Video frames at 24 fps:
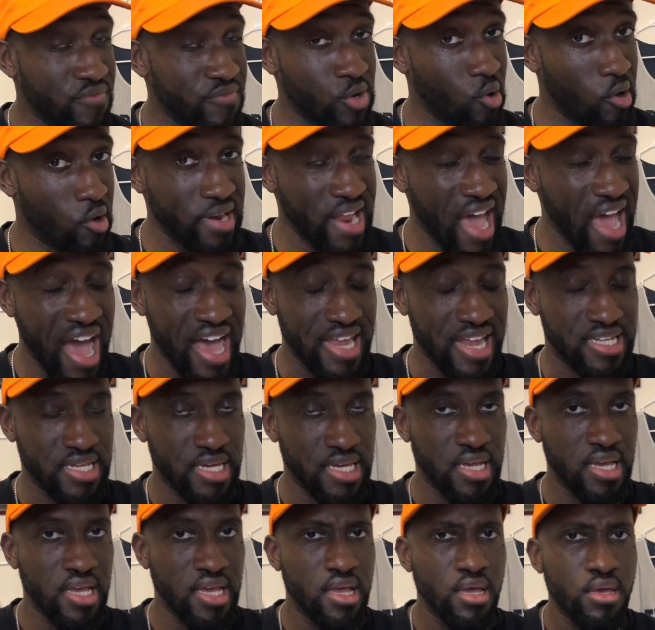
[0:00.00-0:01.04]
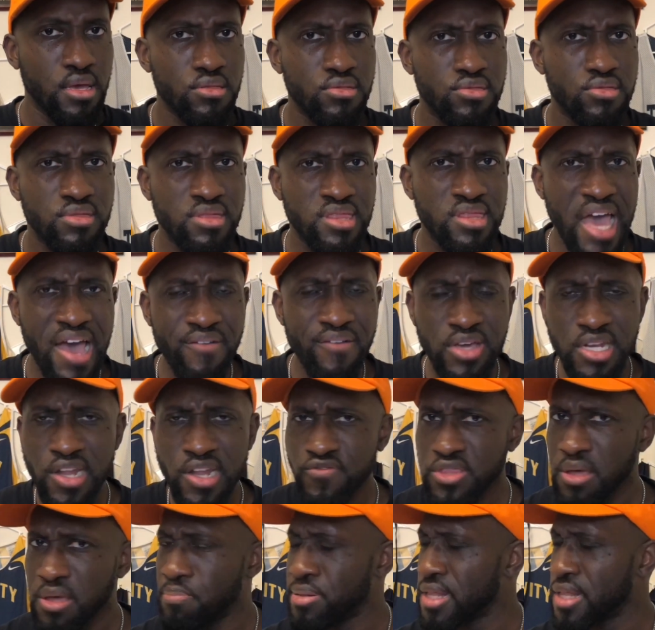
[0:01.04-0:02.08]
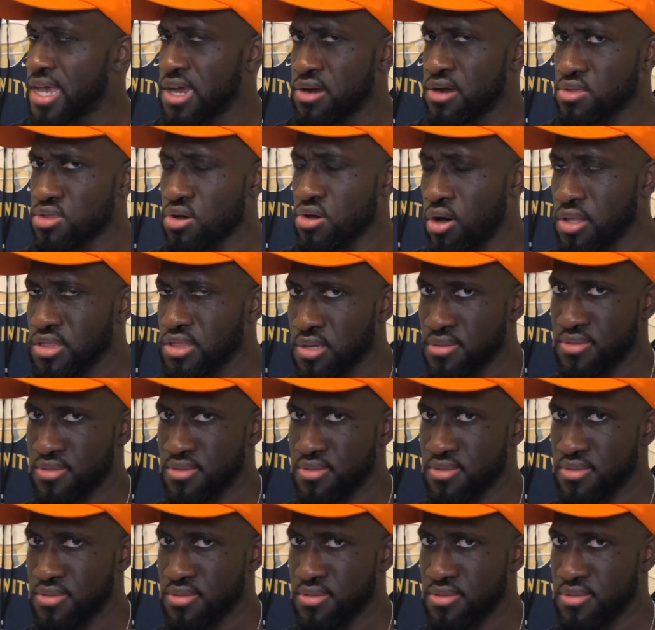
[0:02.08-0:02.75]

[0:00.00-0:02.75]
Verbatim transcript: it or not, seven of the players on the